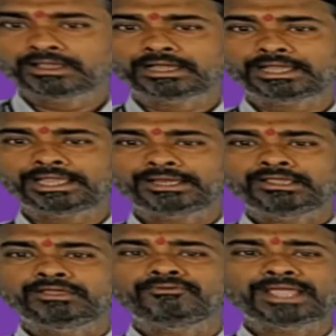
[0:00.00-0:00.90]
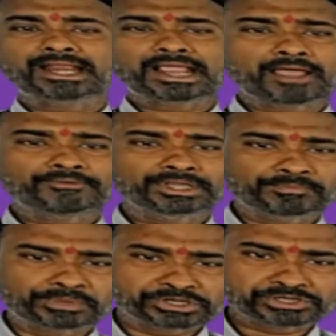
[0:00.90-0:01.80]
Again, we are having
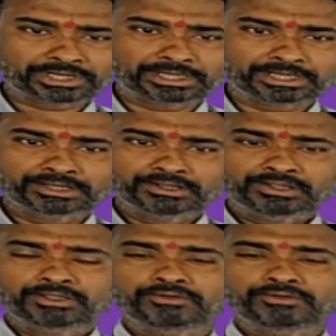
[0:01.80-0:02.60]
the patient.